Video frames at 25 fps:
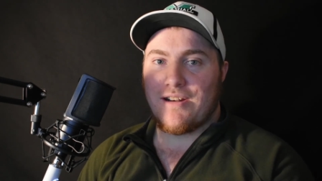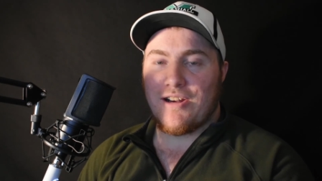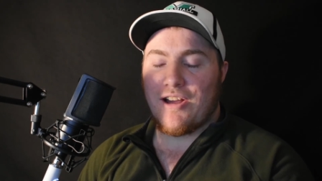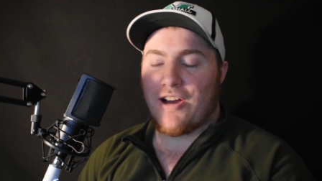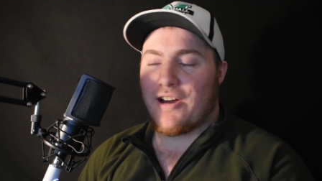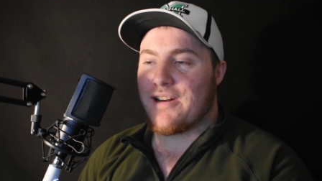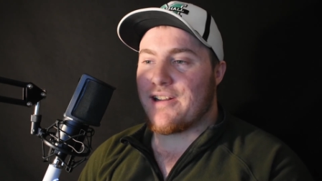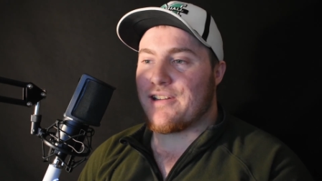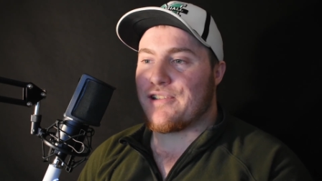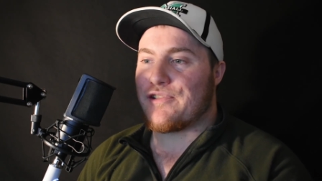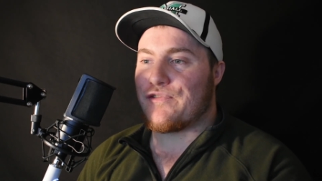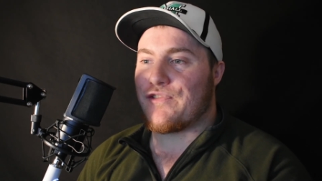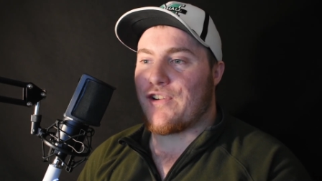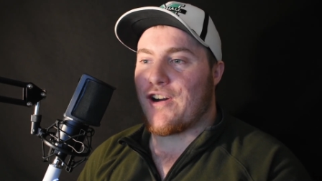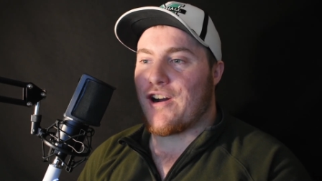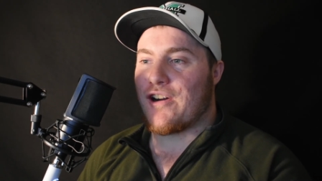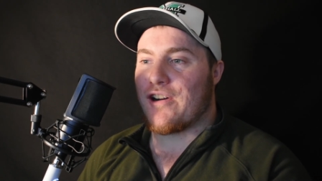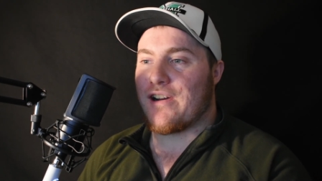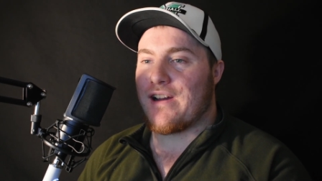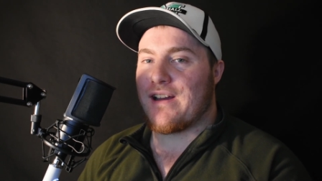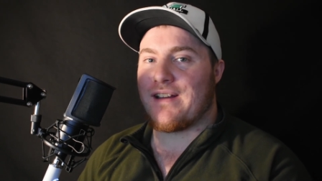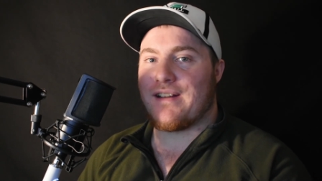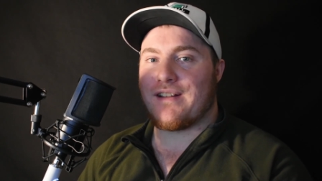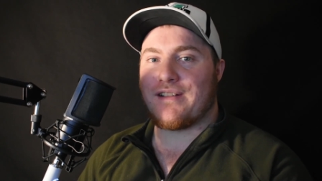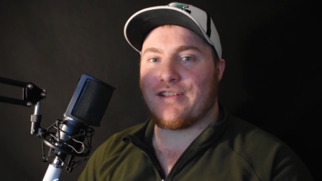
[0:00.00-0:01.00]
Not as
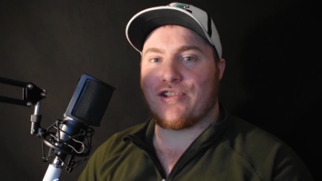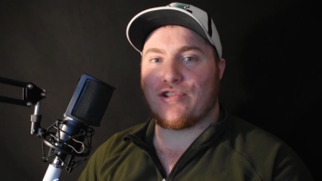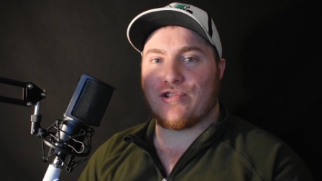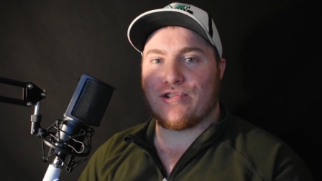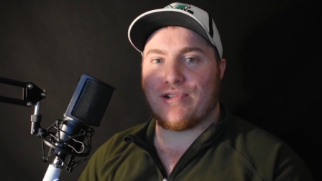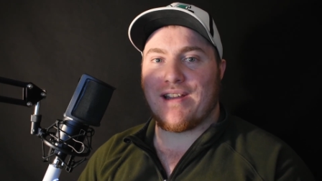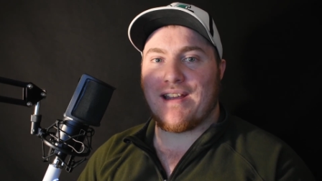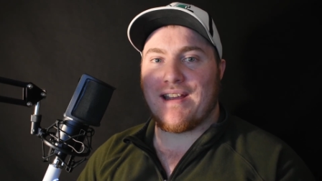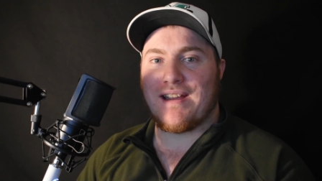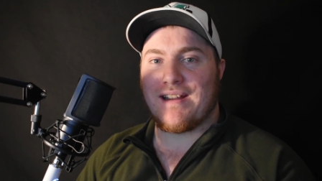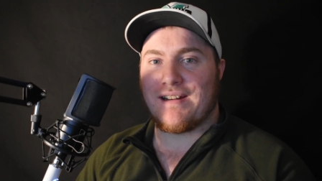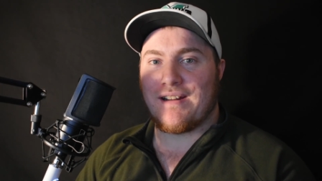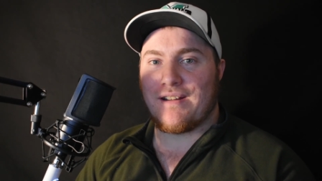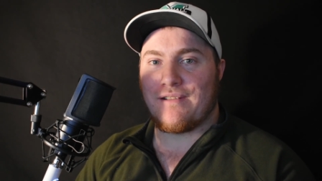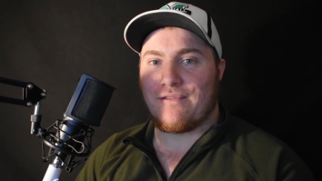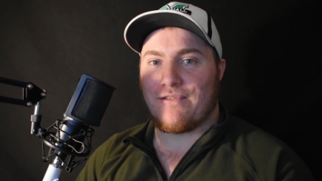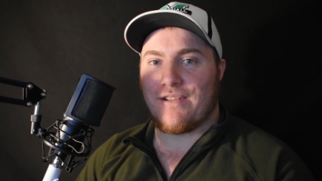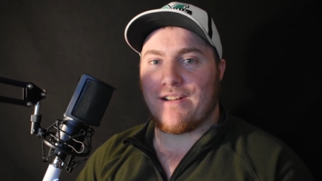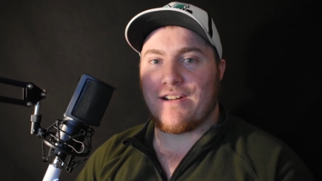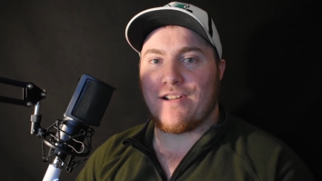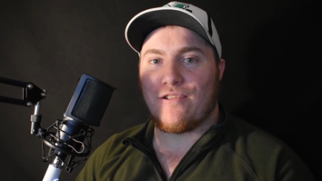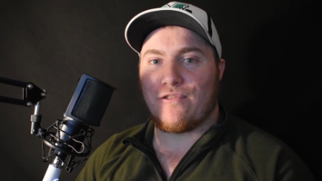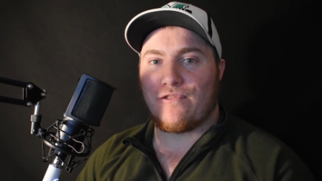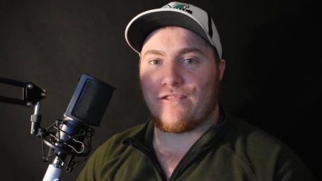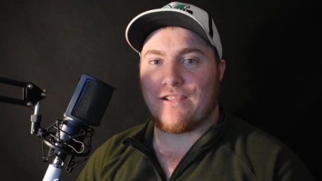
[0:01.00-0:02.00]
far as creating
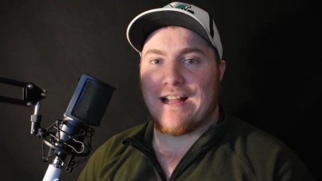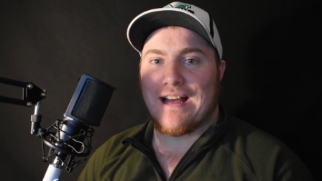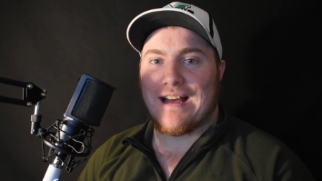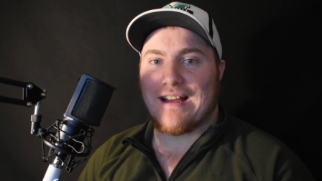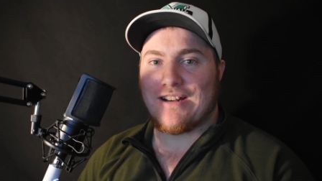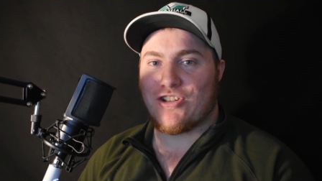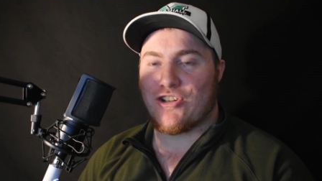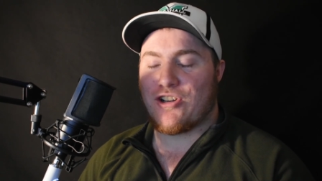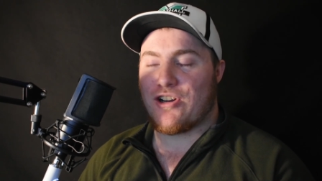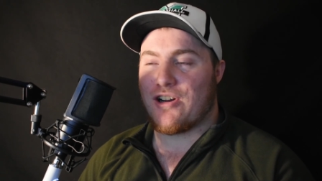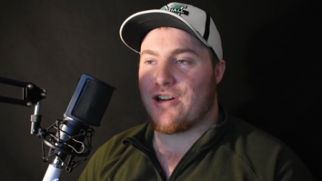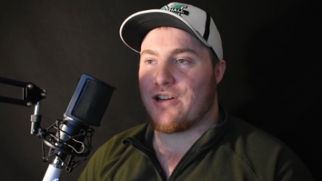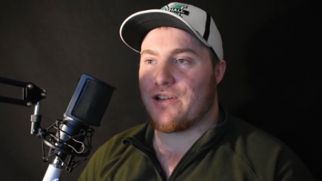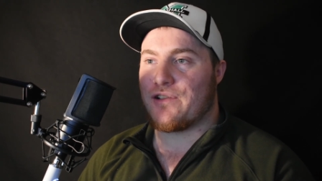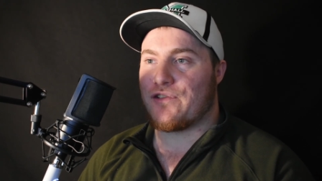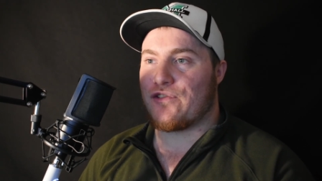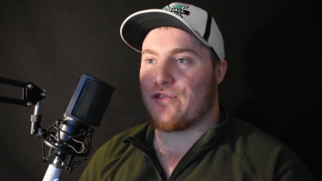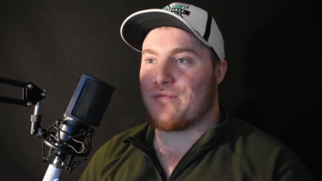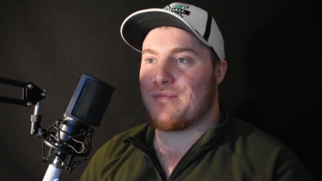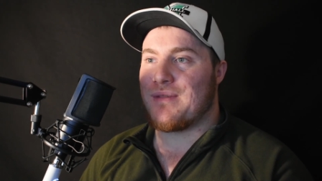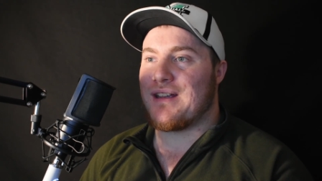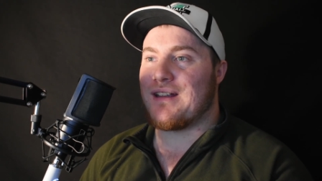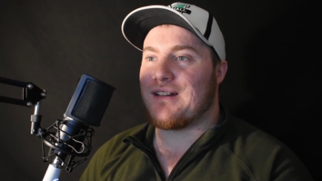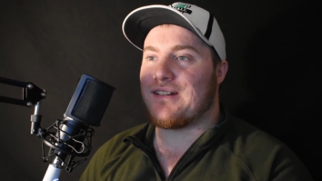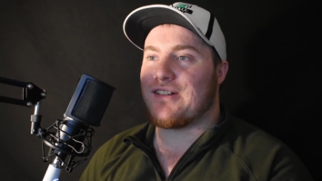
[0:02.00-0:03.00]
video flashcards
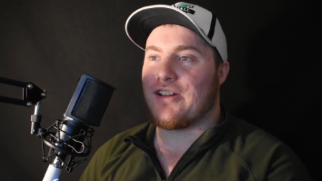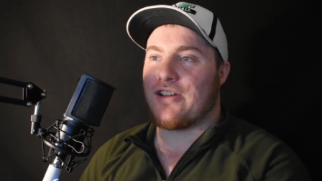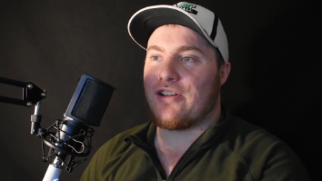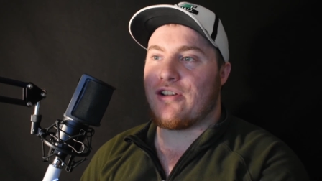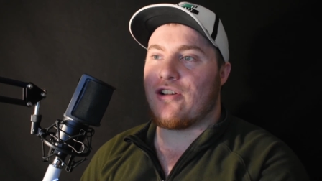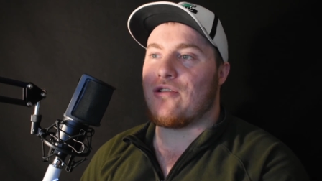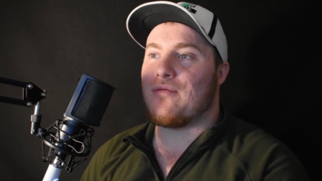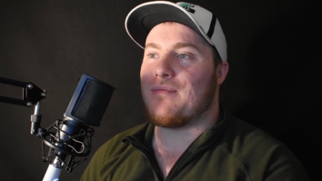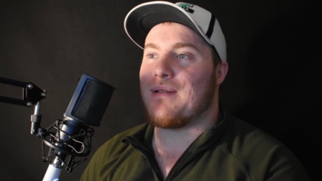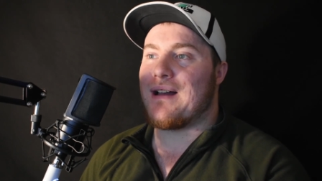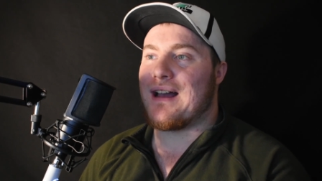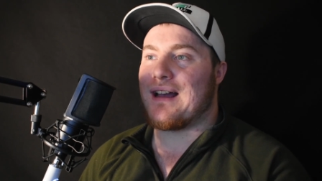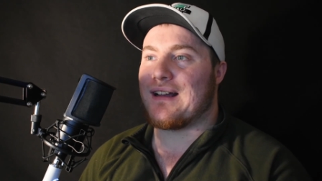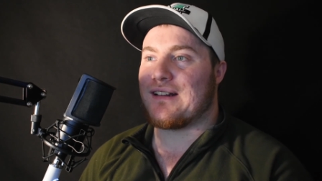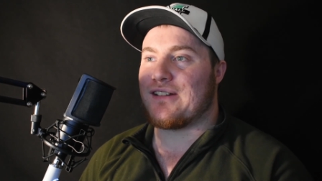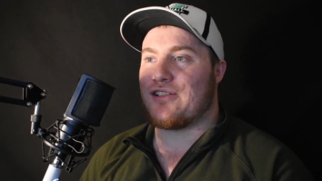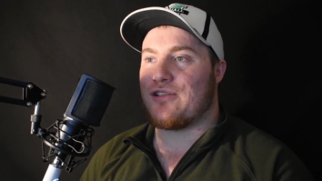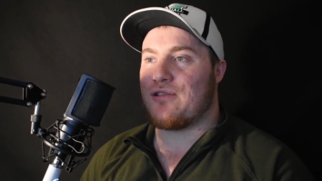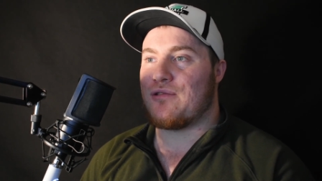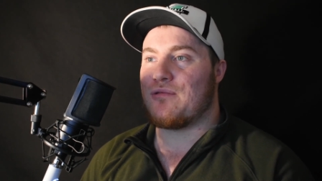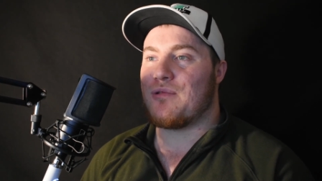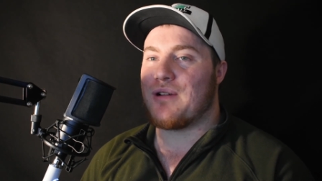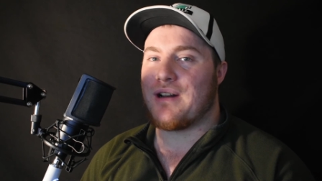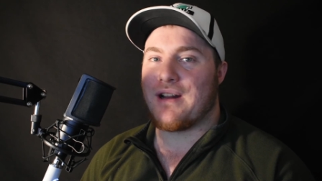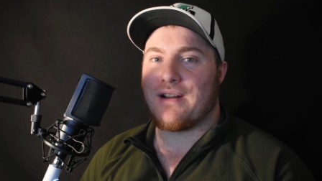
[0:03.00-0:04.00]
for me to go back
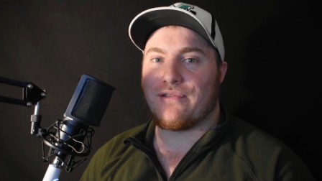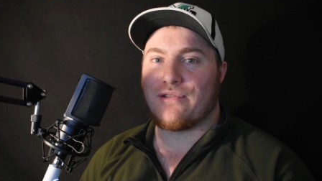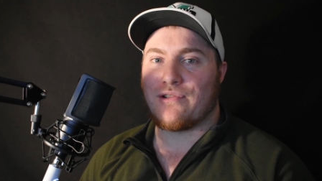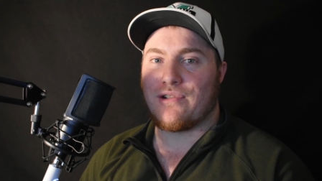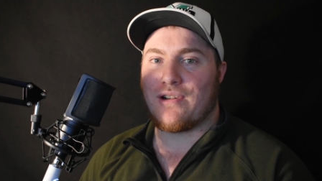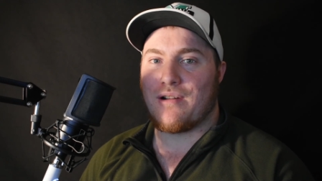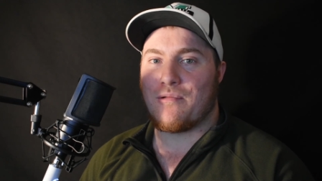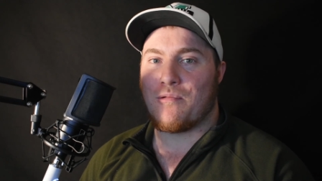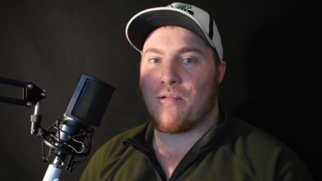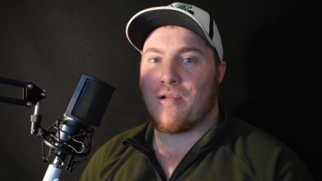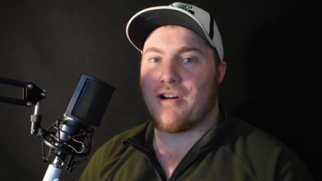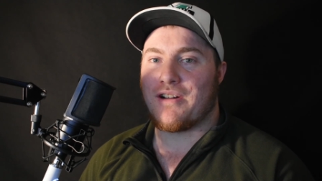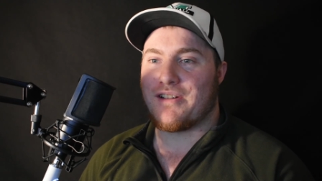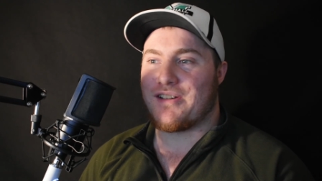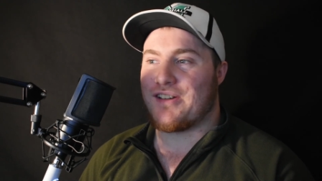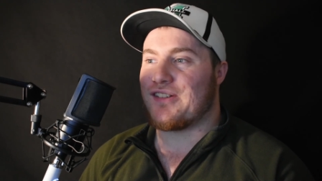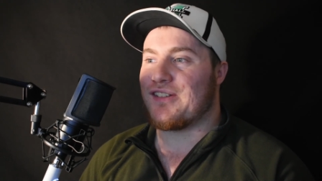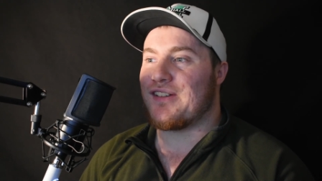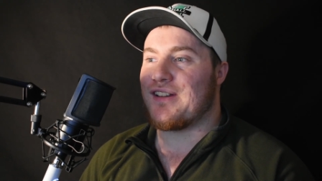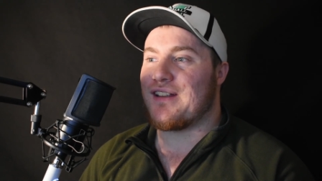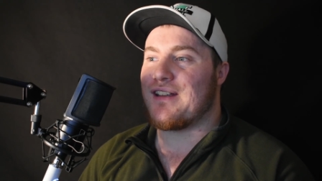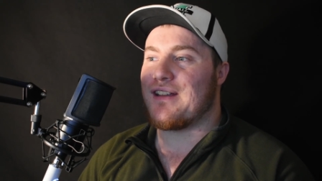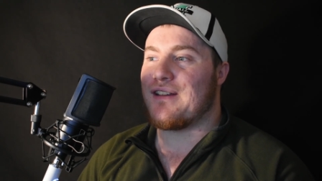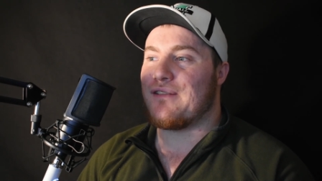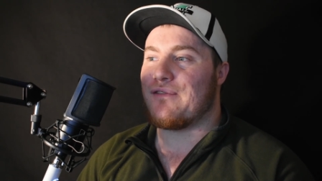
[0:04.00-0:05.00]
to whenever I want to
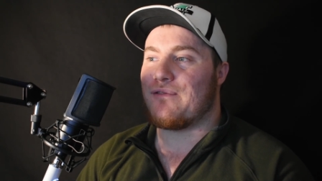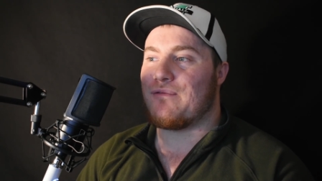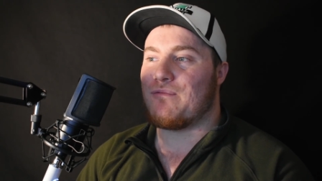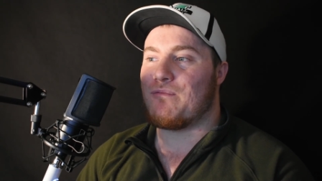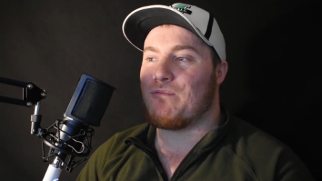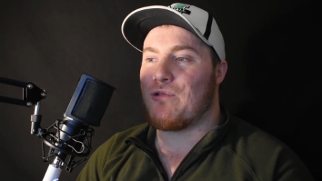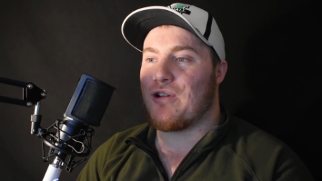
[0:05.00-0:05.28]
see if